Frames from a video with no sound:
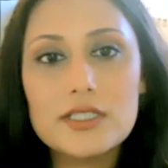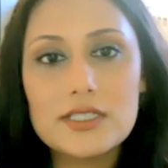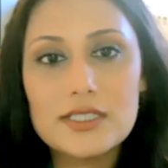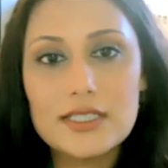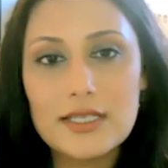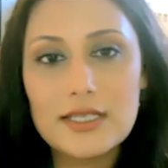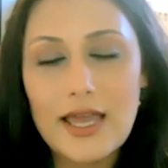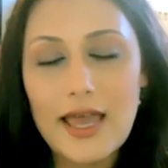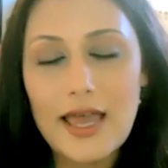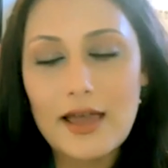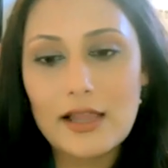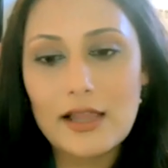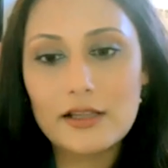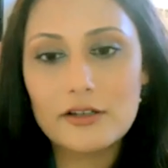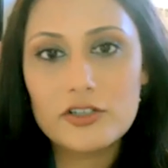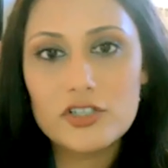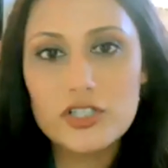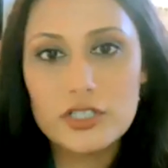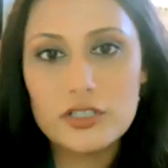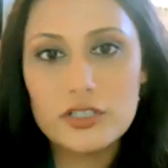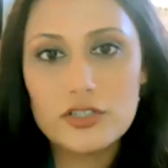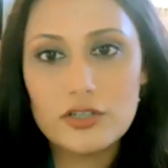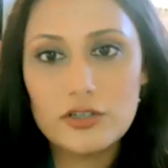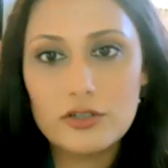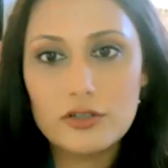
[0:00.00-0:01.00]
is the
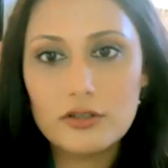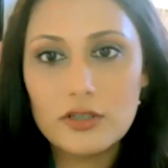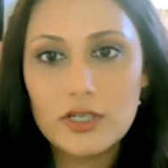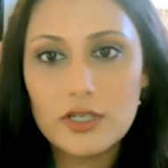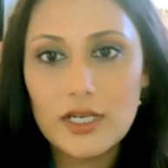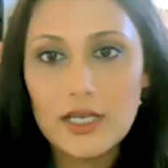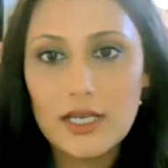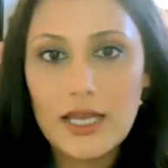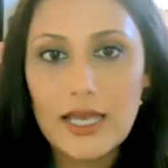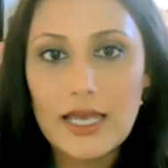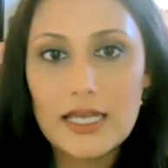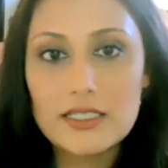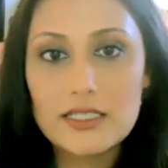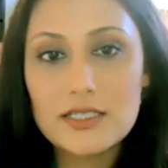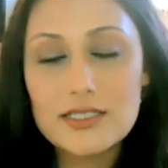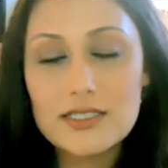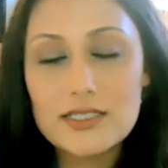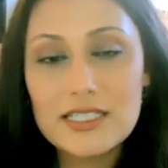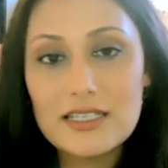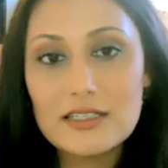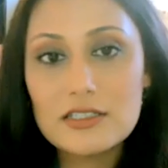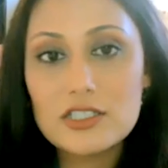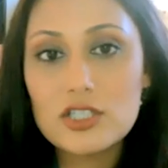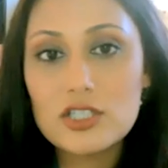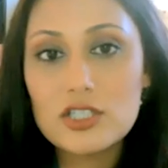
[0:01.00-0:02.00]
allergy to? And
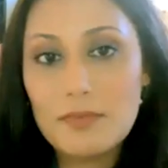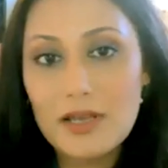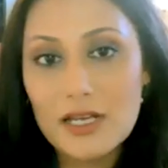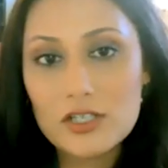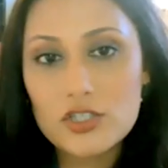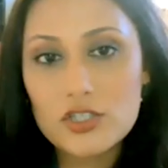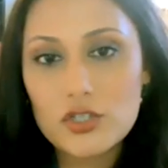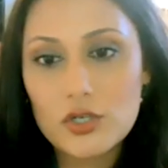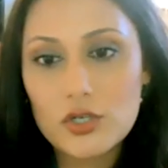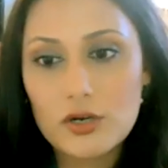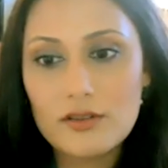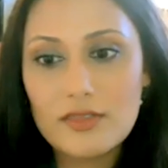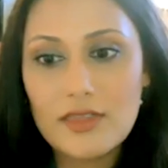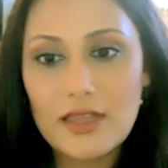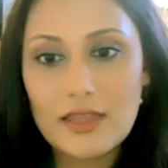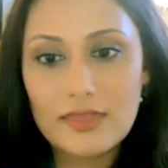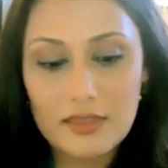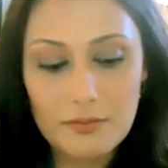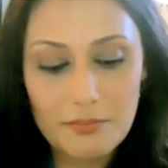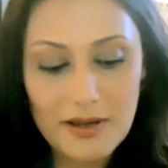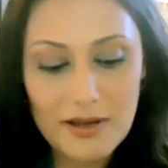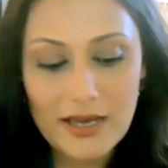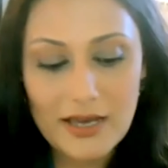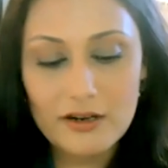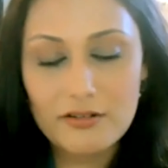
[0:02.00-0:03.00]
to make sure that
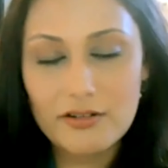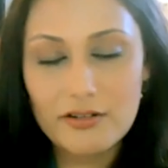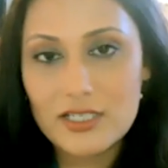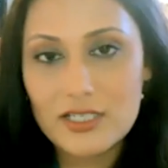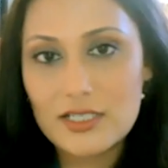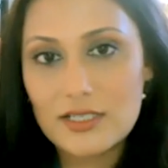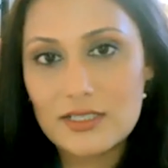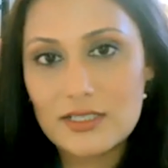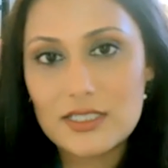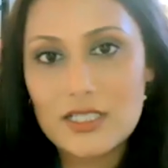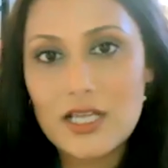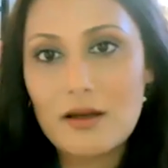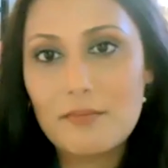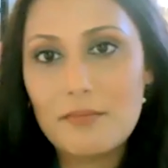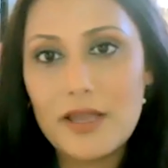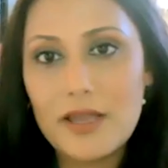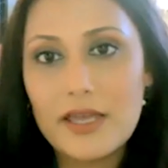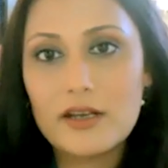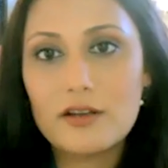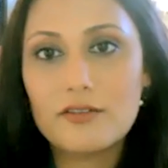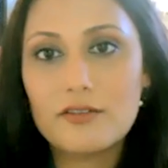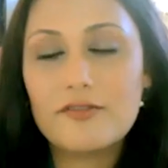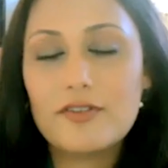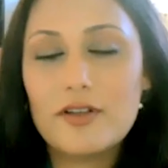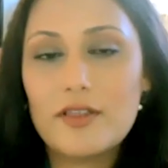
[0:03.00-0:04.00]
the battery is not
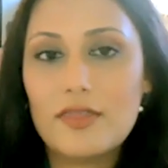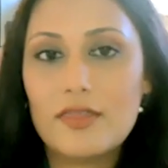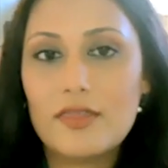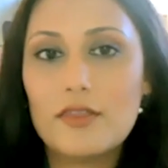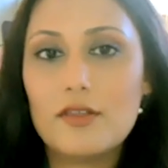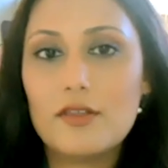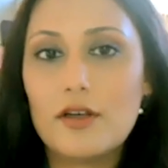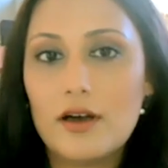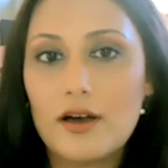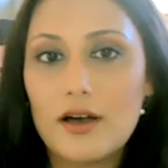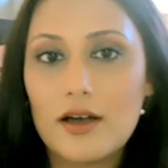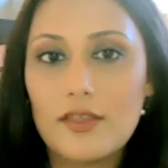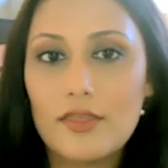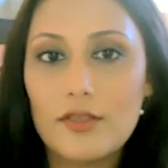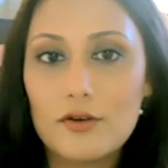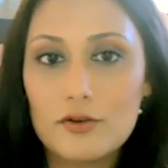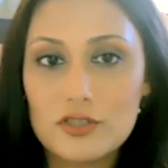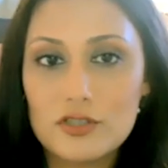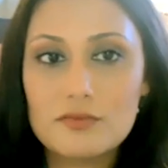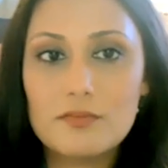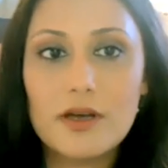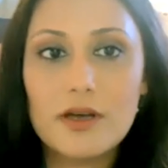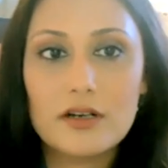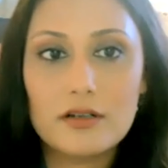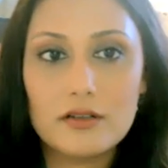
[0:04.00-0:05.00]
made of
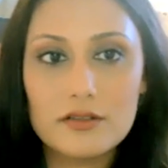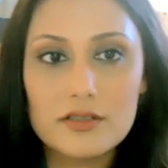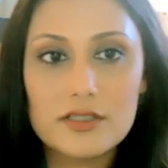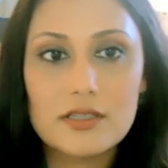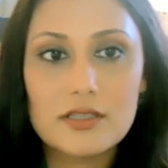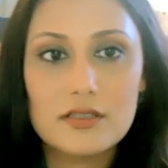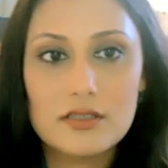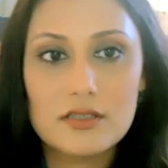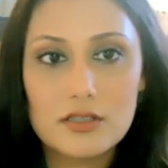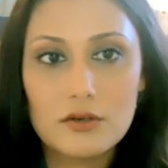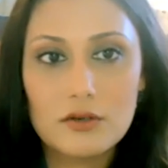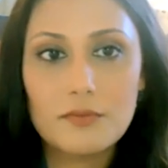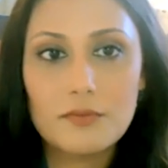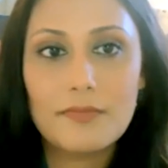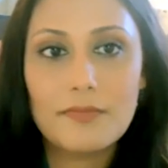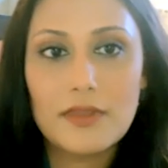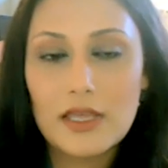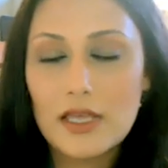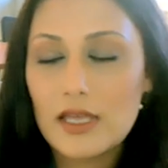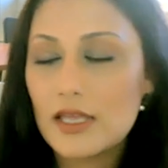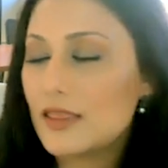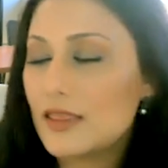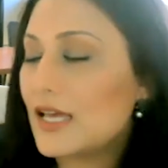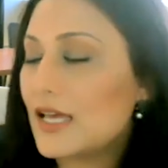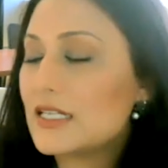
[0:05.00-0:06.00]
those metals. So
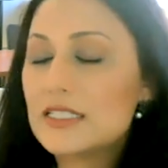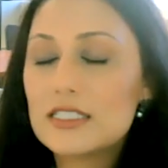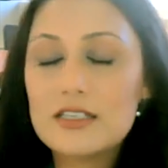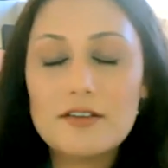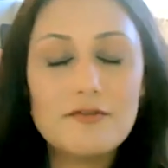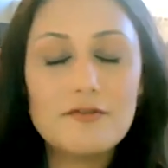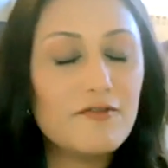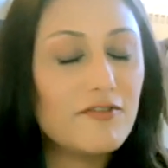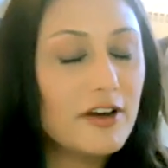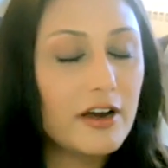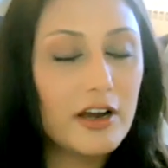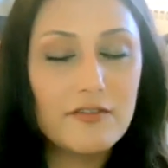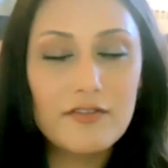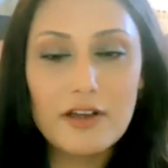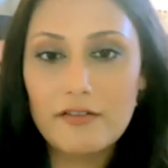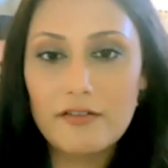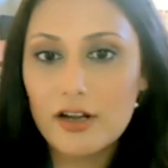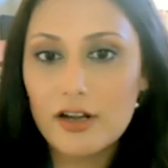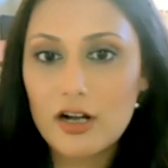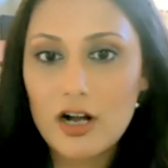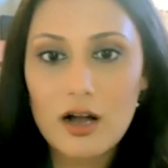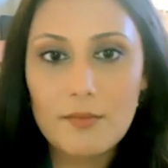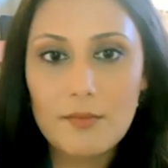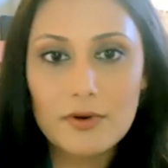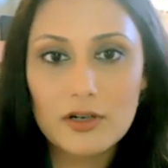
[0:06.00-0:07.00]
that is a very, very
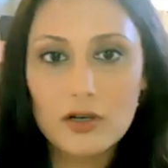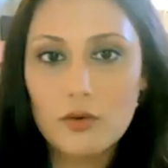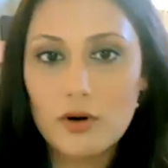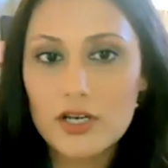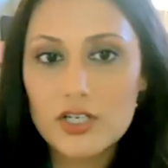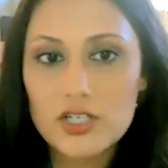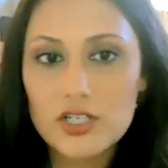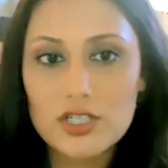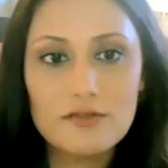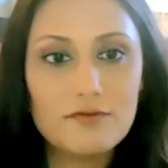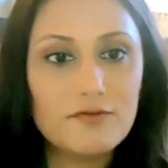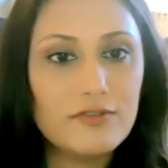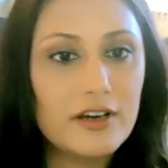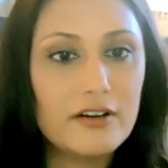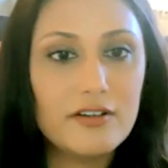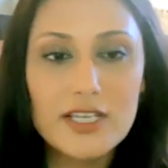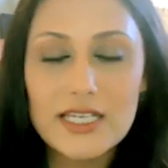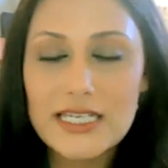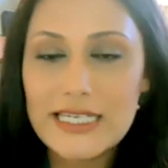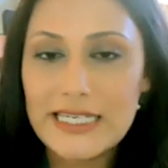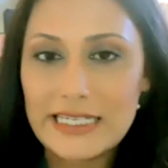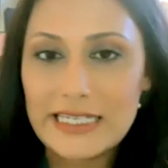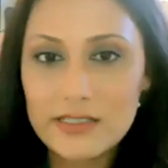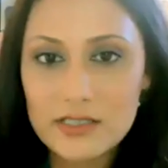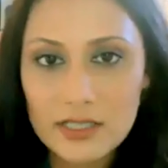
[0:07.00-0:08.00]
common question, very
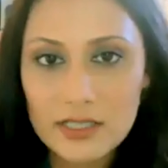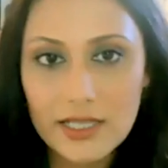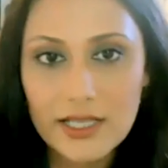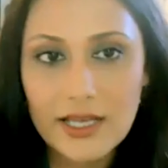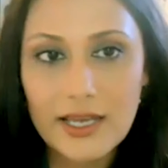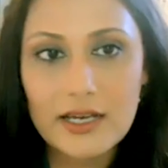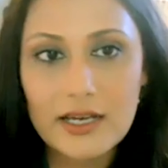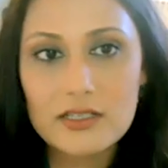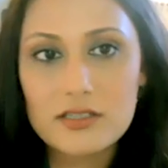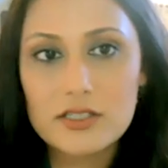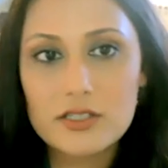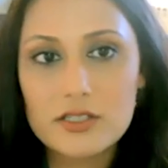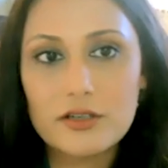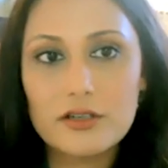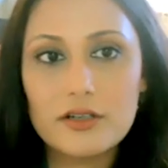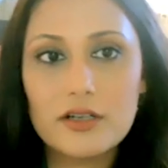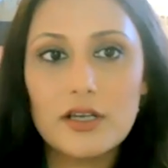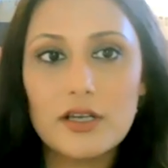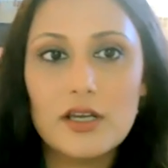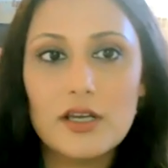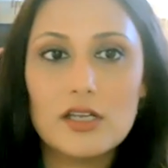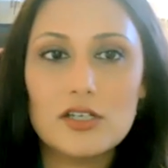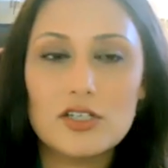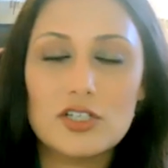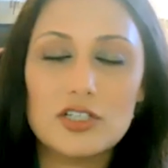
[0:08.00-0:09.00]
easily answered.
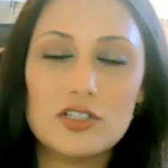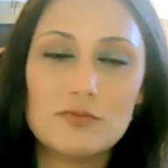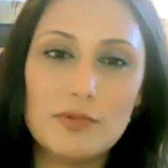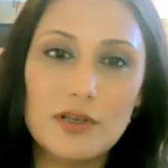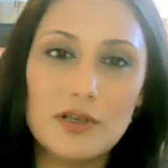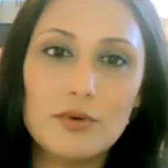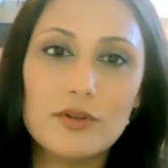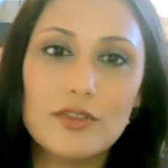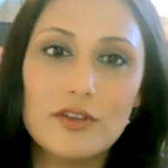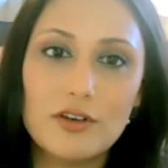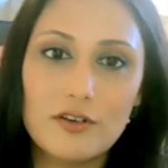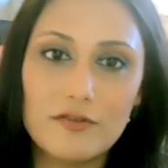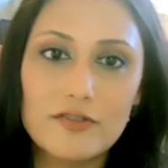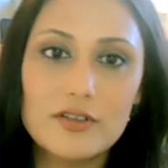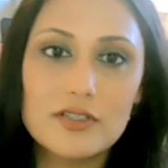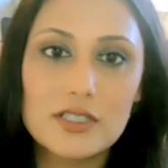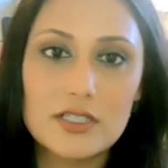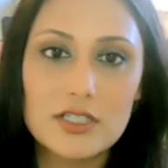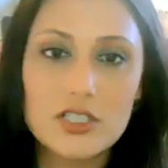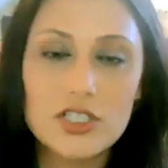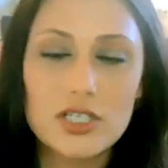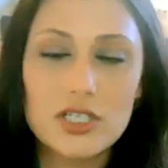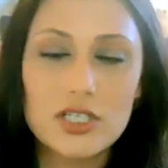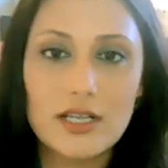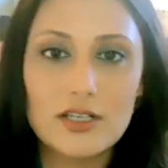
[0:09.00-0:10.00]
Just speak with your
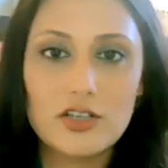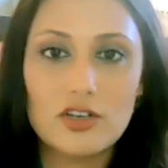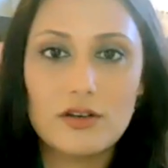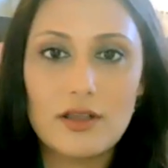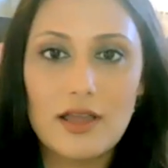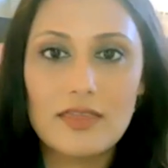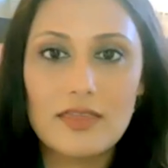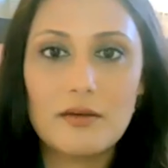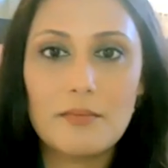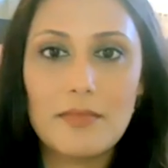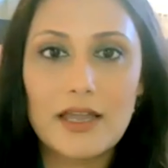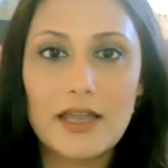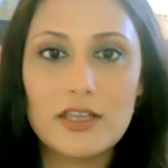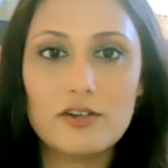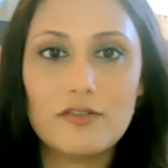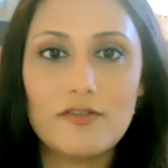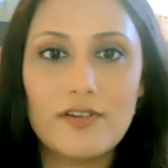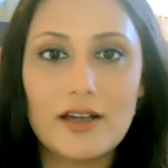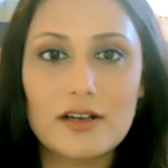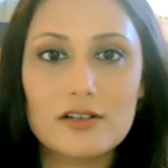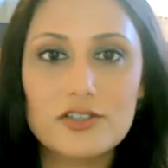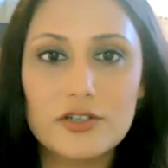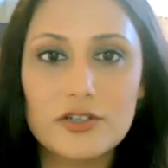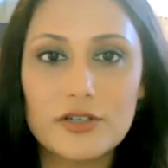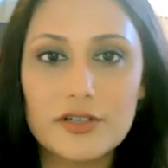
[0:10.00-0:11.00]
physician and the
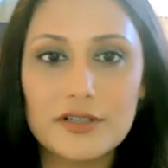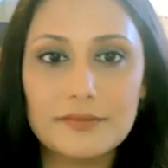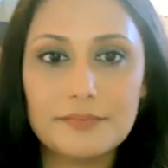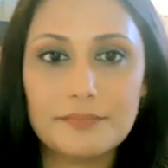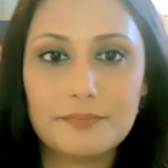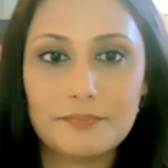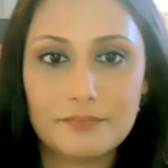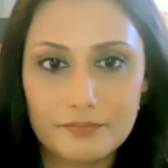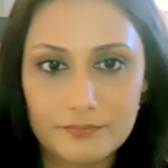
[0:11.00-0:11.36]
manufacturer.